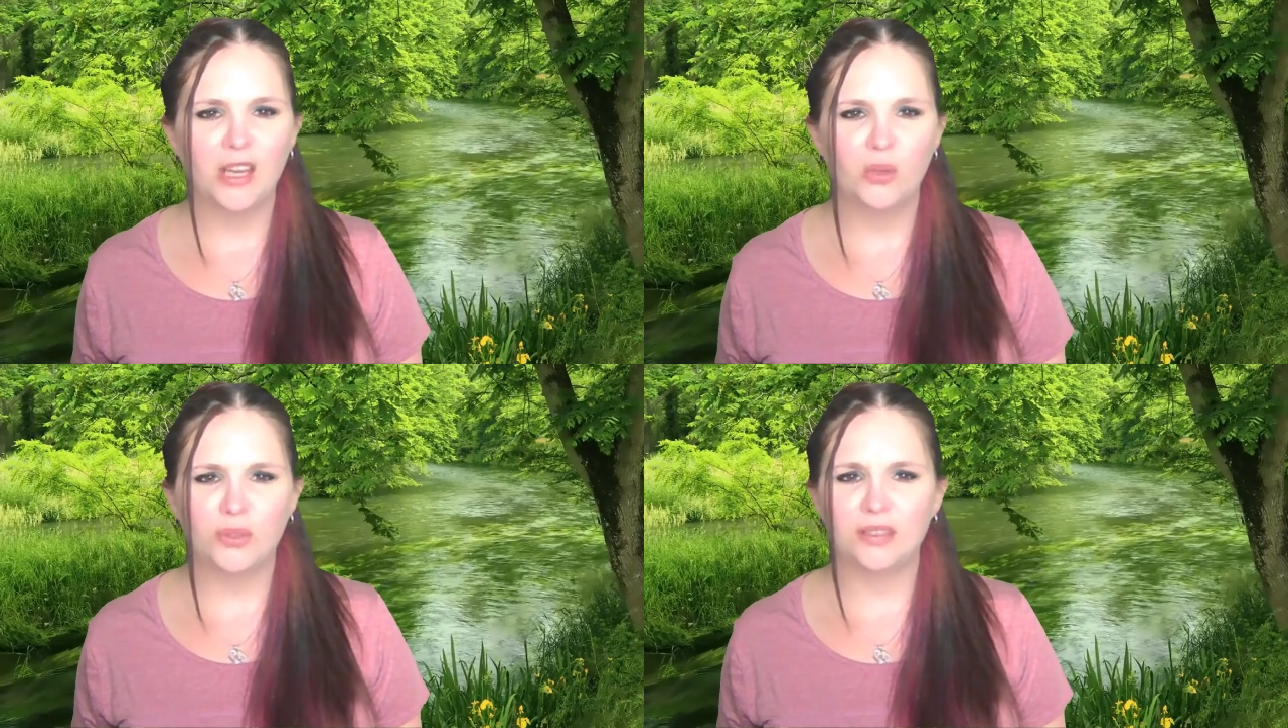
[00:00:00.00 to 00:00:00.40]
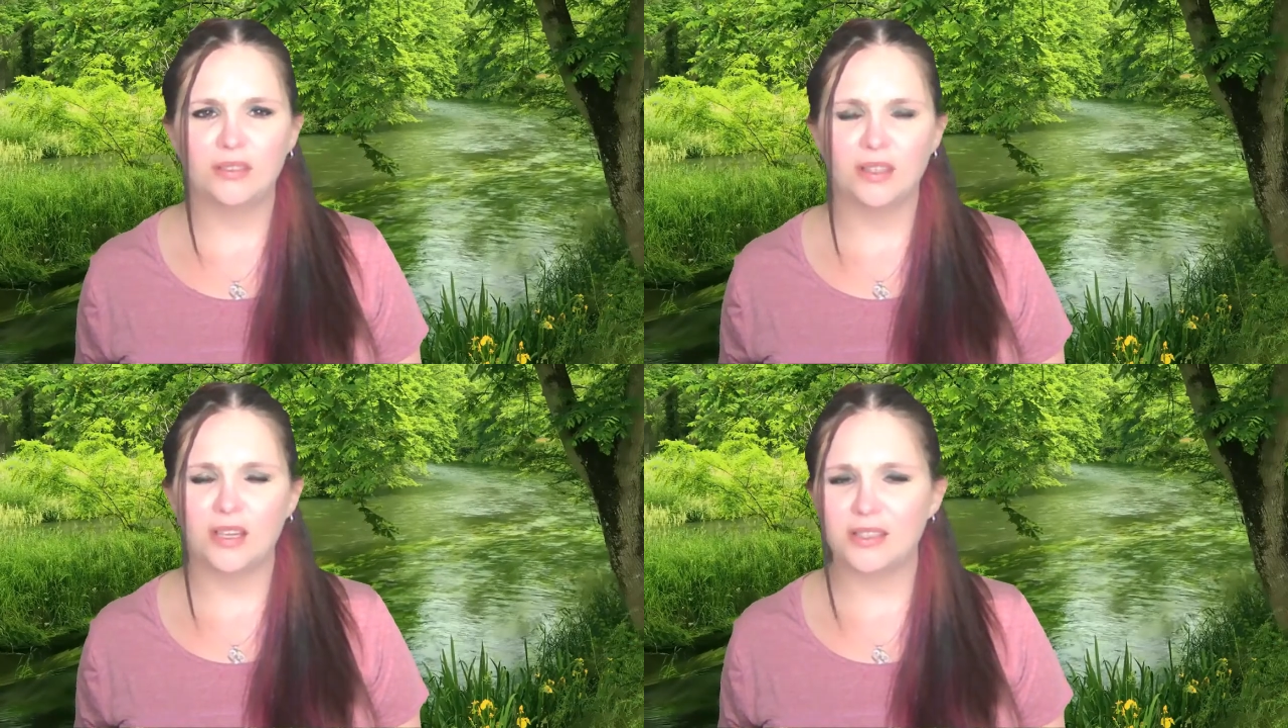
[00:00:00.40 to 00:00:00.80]
It
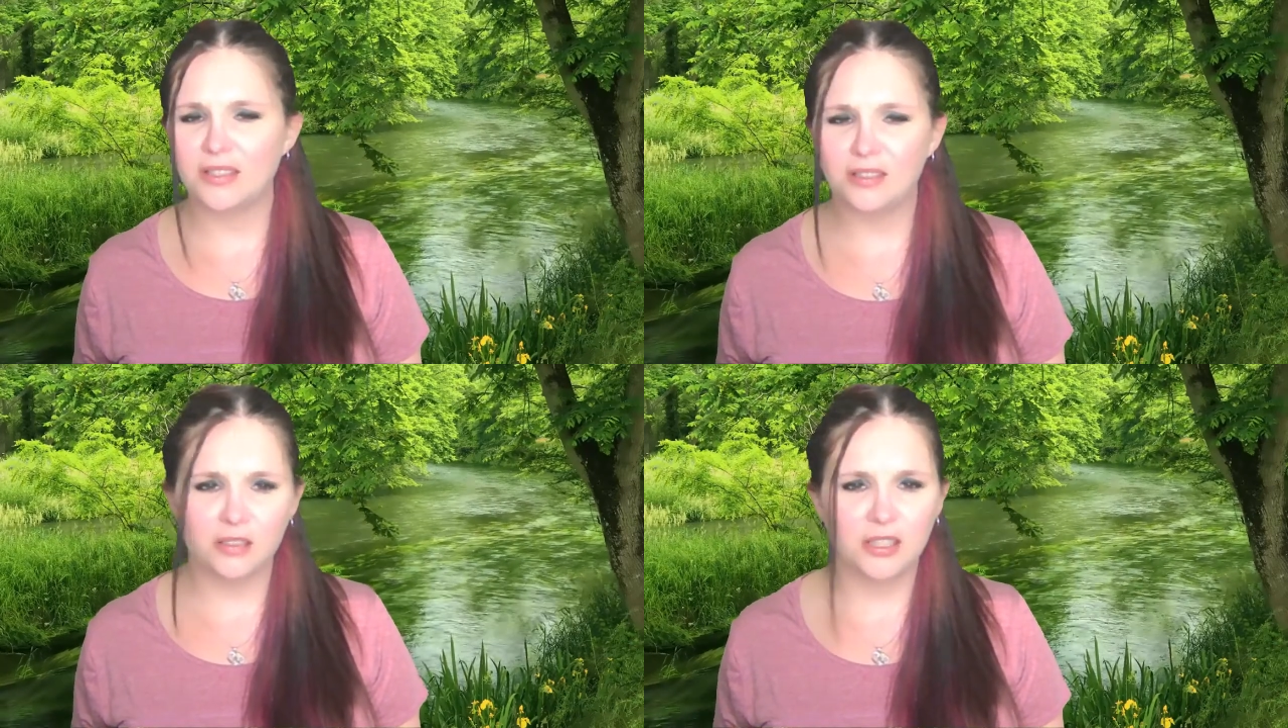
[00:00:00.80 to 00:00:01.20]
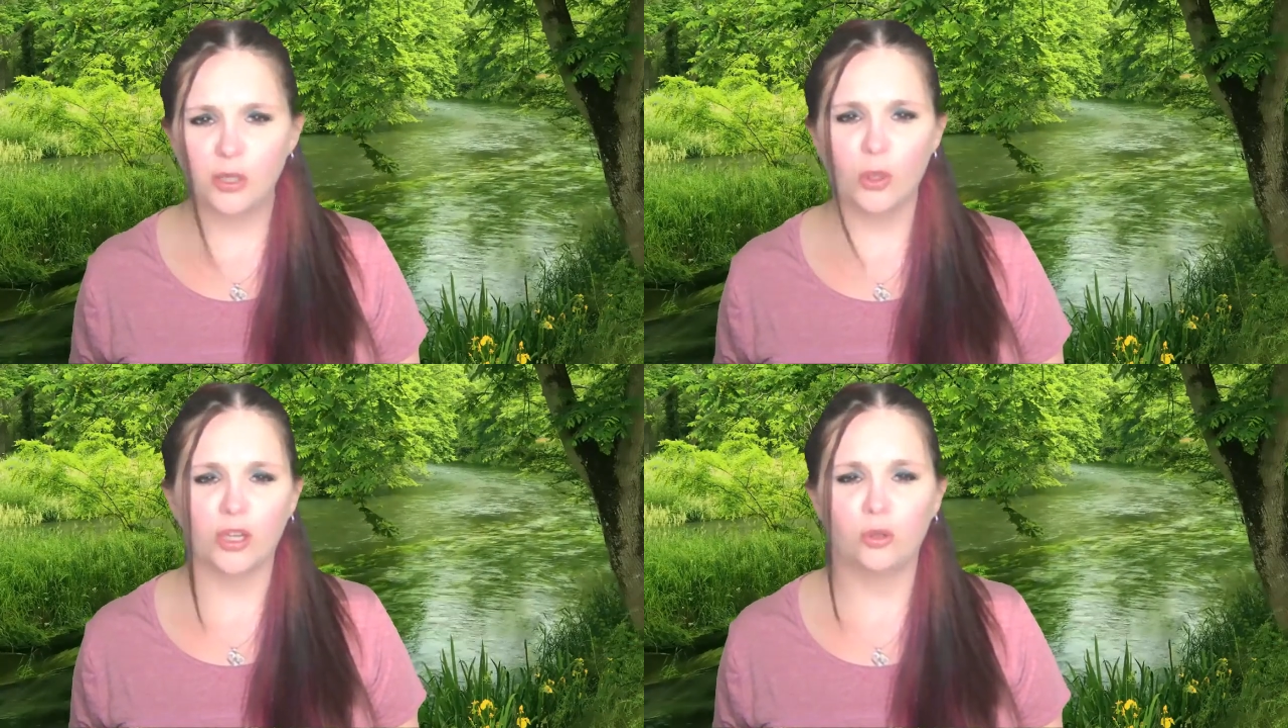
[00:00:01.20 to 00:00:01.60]
was a
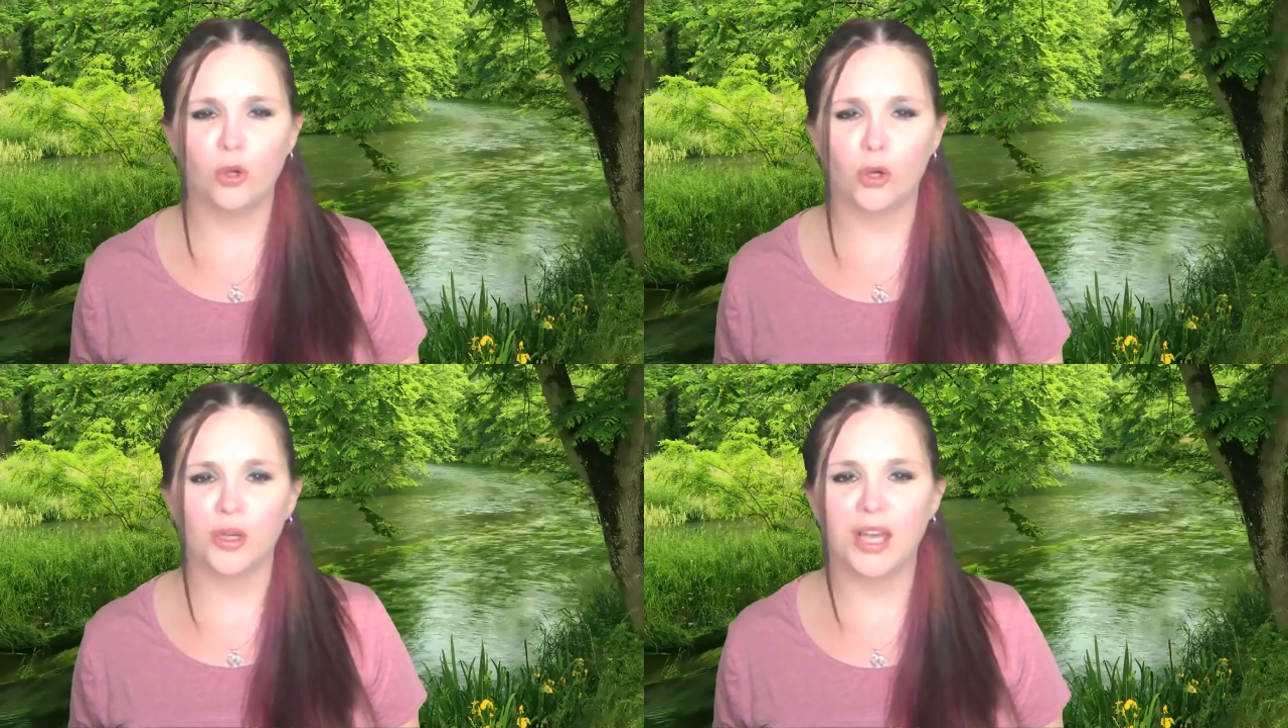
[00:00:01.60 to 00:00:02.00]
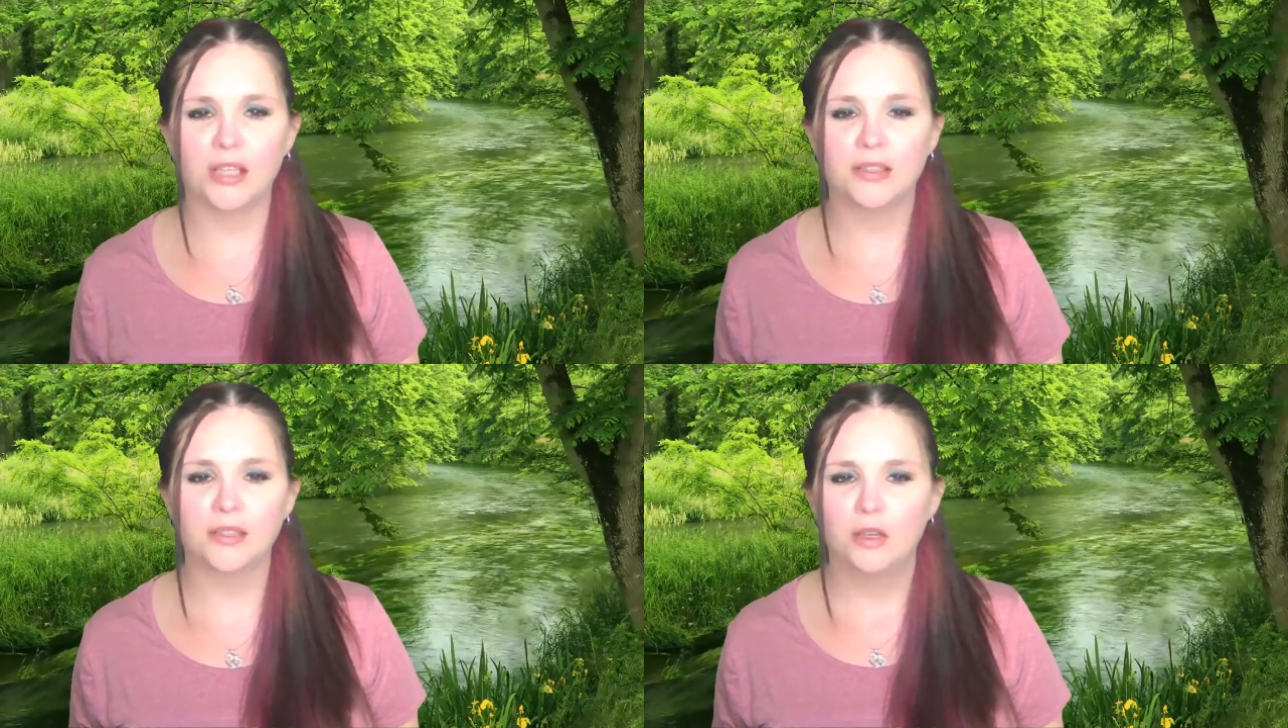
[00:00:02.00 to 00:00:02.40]
satiric look
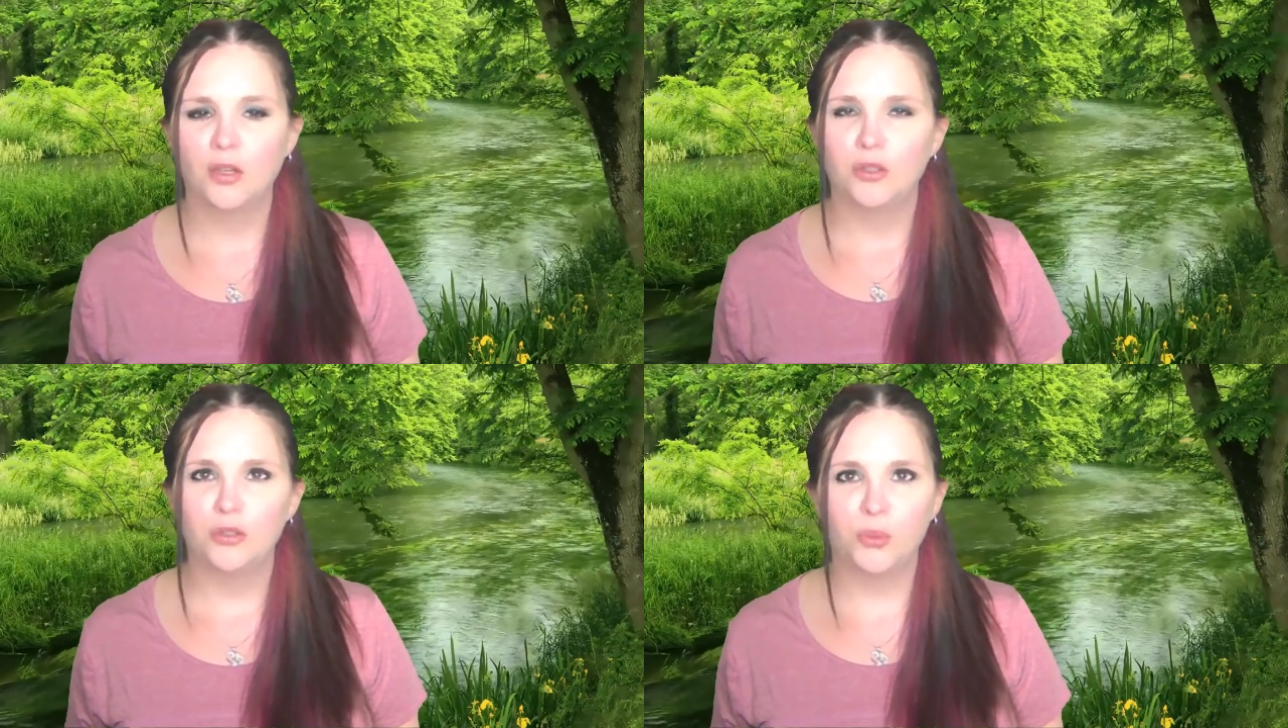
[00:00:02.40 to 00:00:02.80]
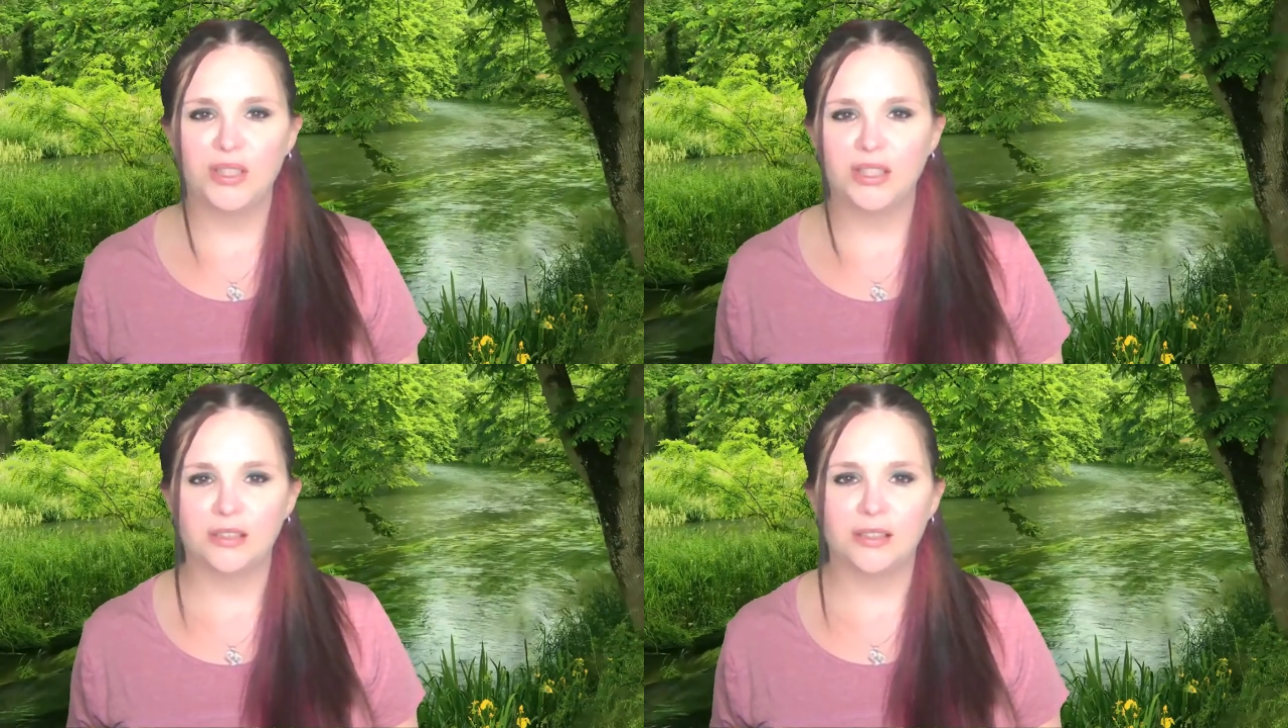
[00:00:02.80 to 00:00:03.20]
at New
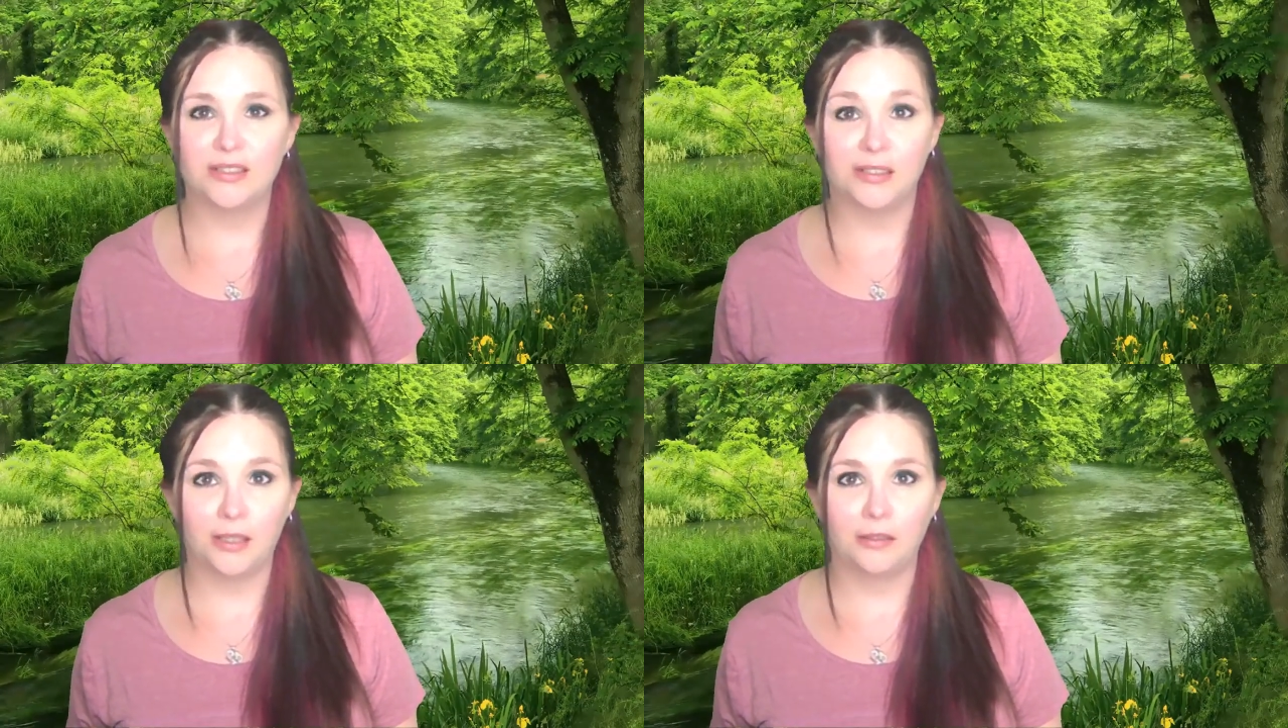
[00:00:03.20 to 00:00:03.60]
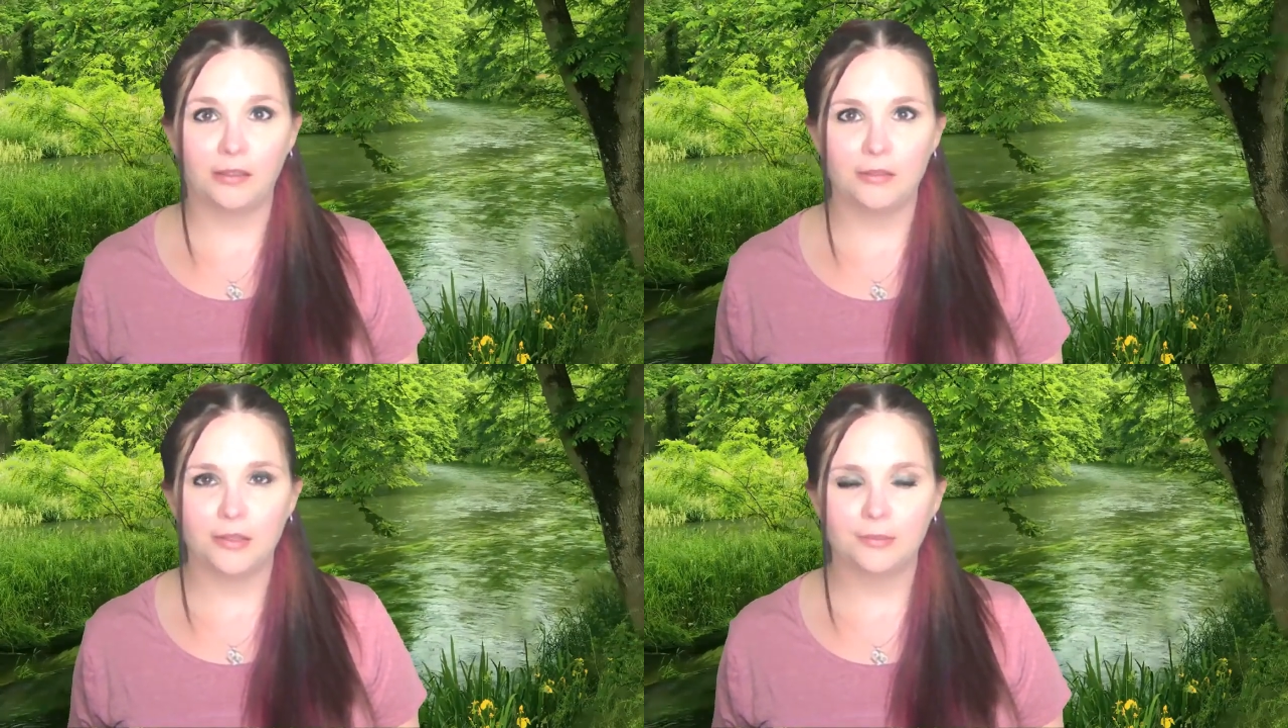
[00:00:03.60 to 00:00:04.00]
England's
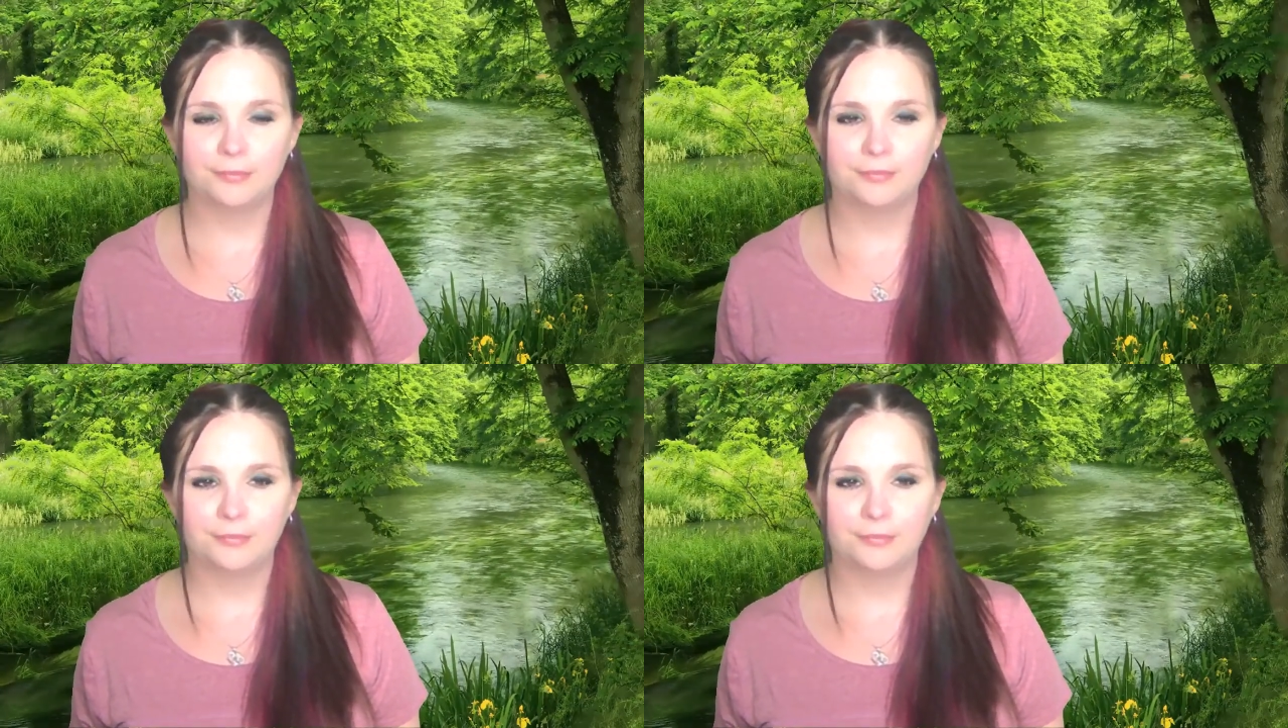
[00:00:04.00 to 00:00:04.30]
Yankees.